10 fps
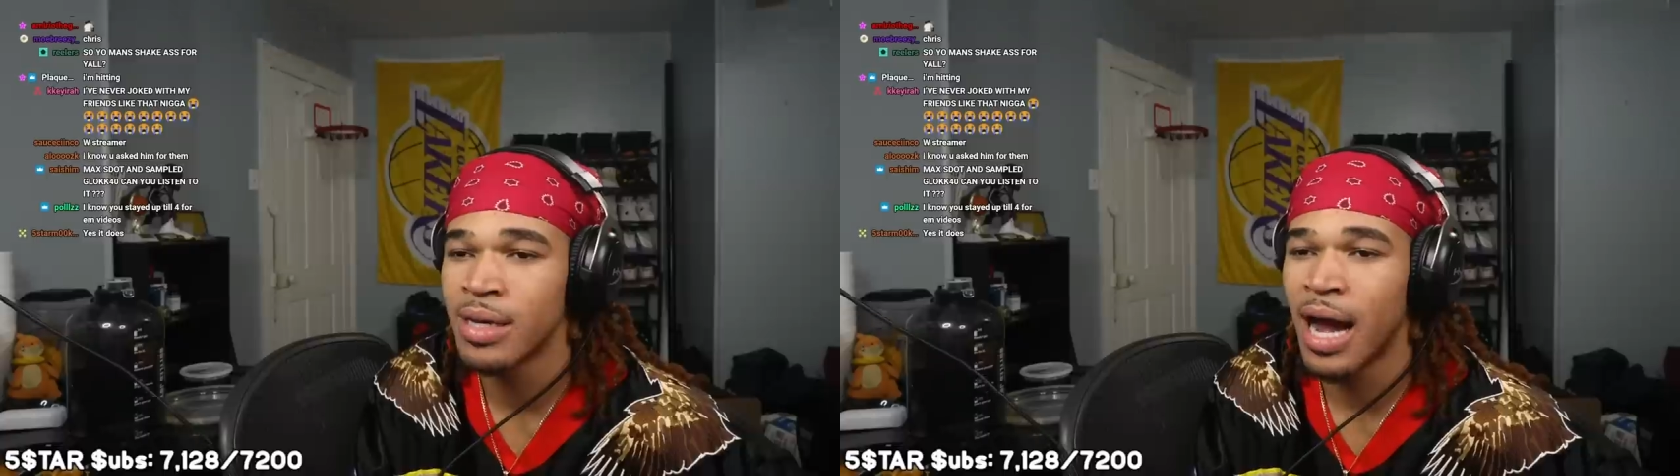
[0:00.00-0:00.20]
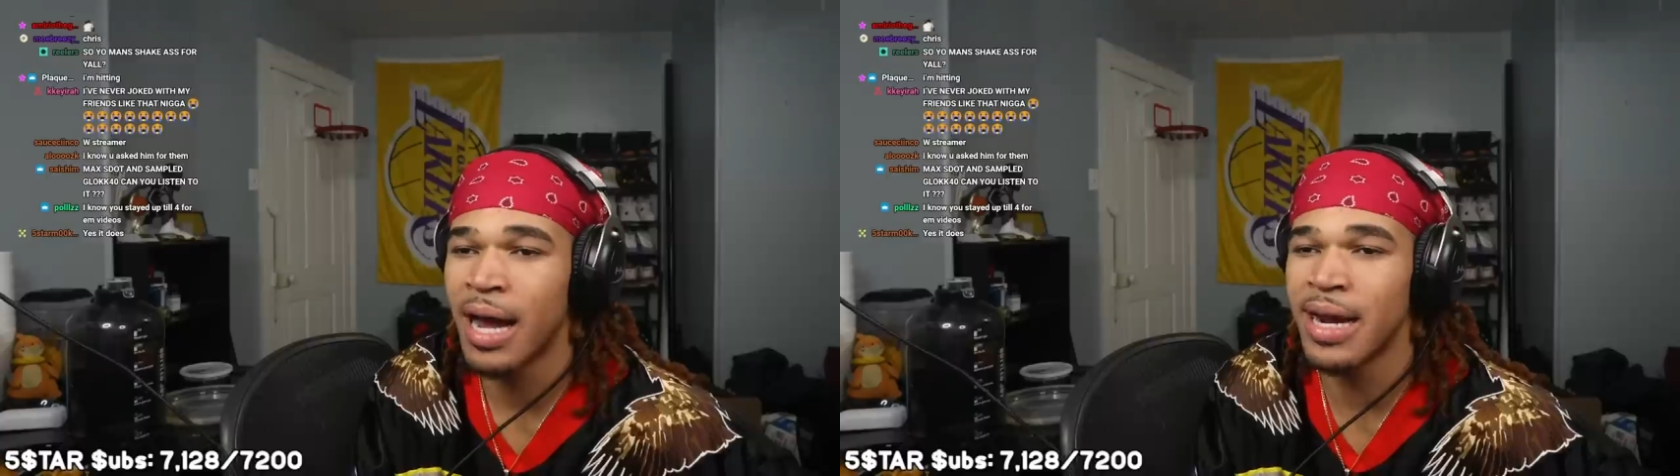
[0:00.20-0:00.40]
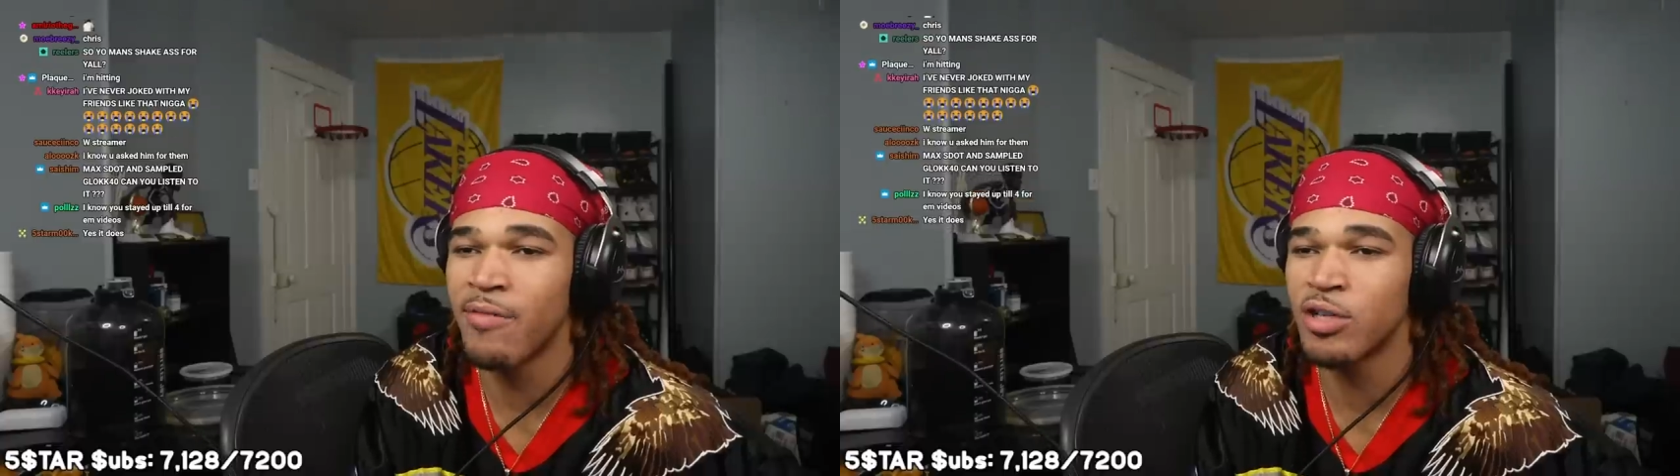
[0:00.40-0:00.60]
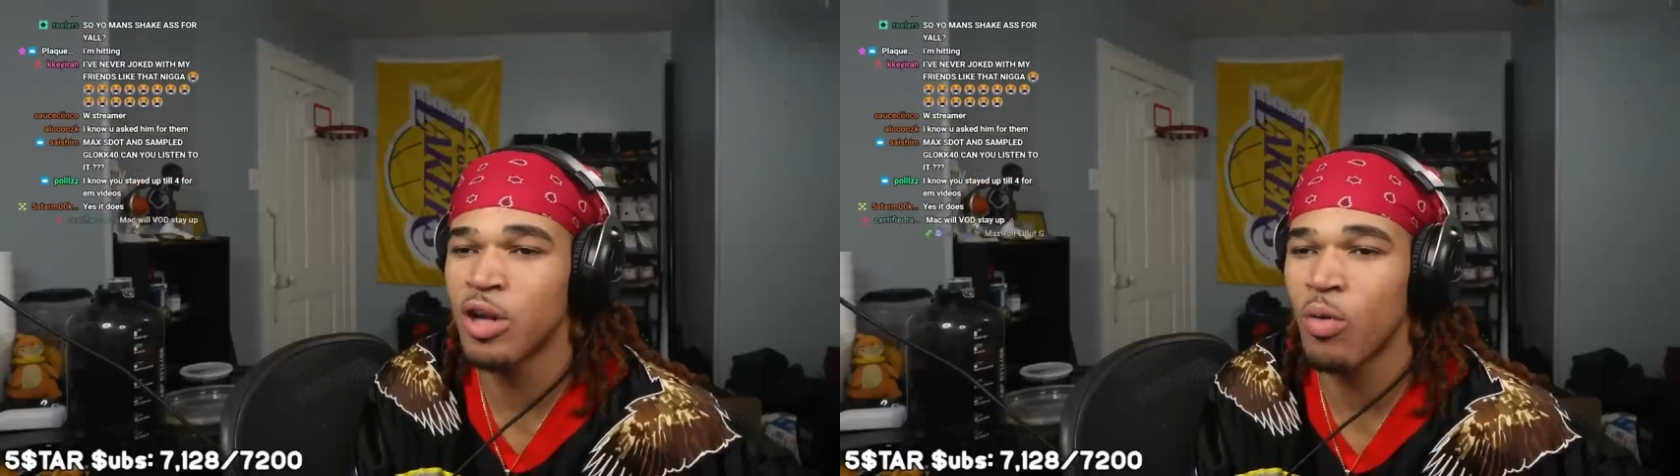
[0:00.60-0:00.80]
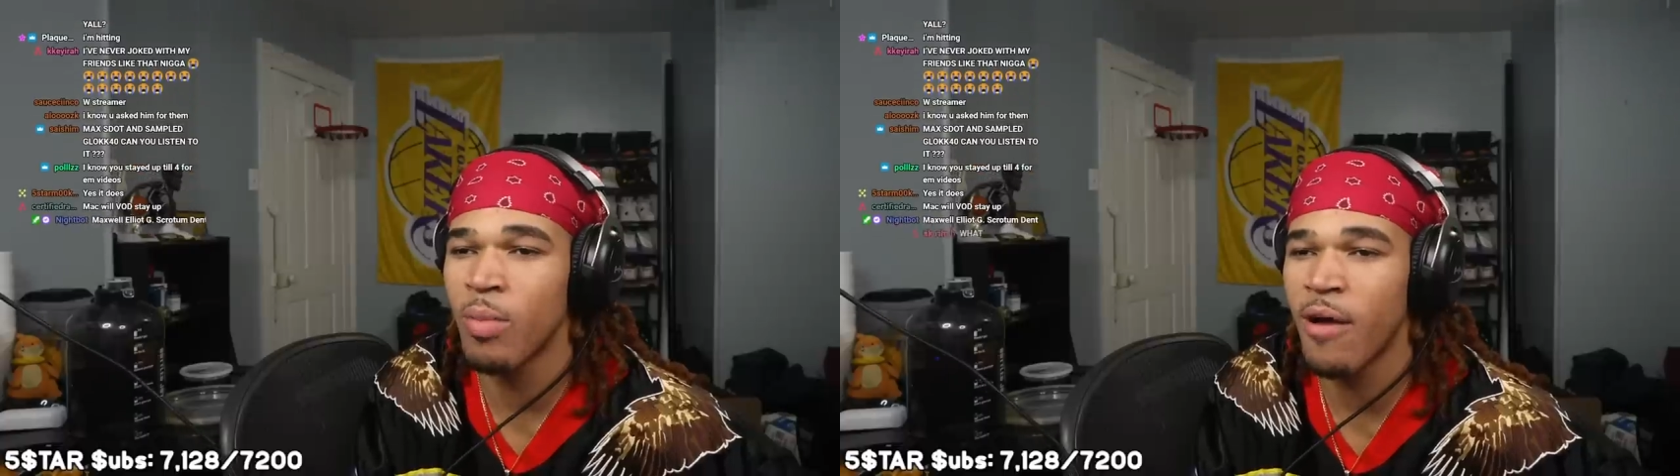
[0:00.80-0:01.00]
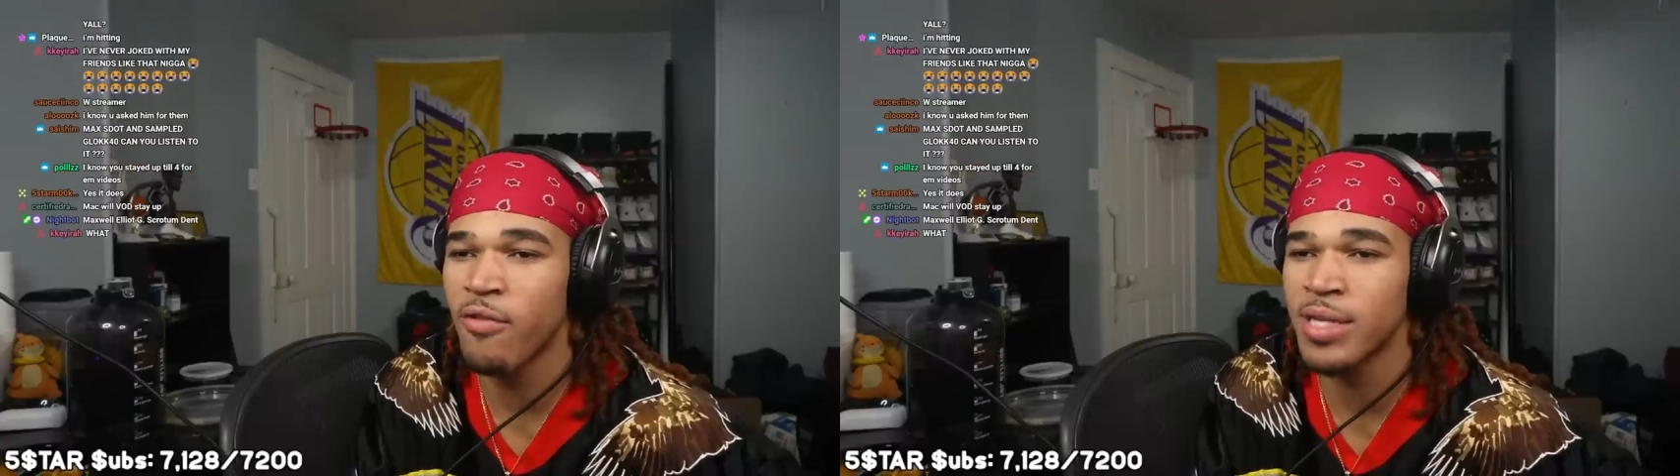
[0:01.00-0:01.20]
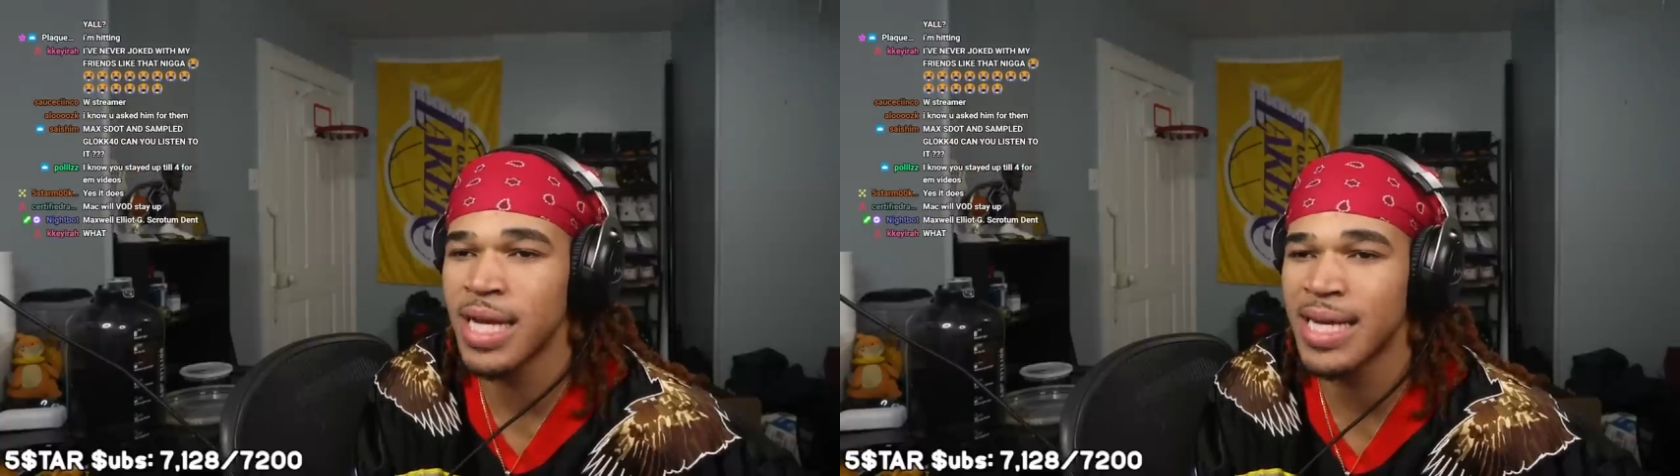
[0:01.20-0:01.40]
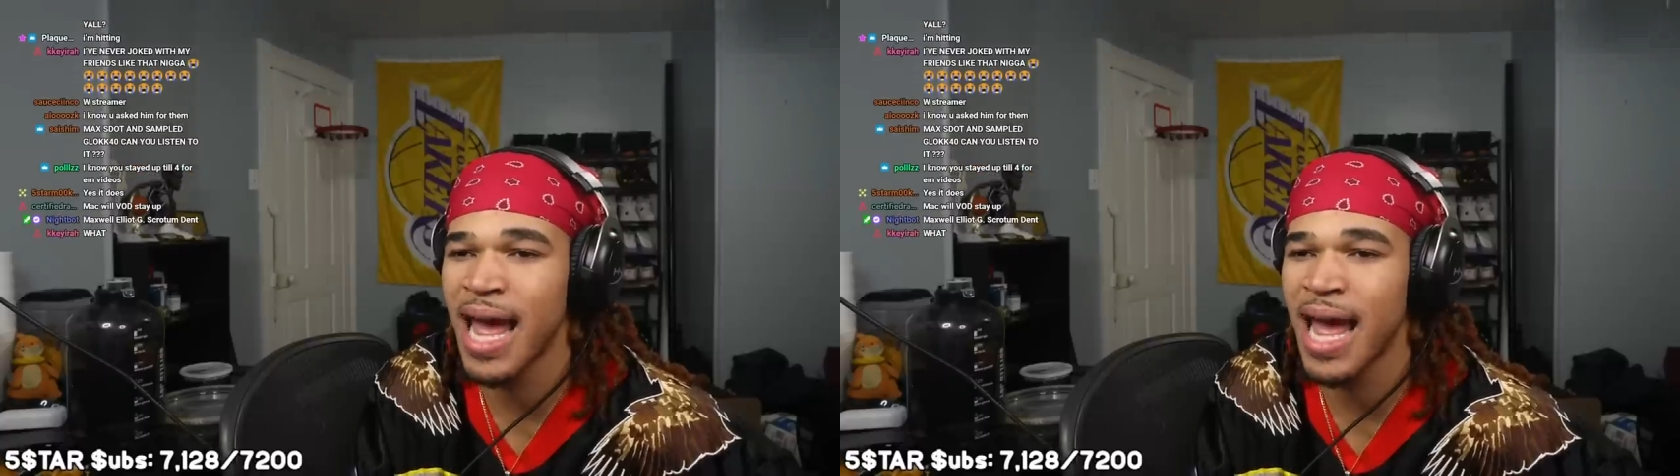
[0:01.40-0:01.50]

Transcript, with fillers: I never joke with my friends like that.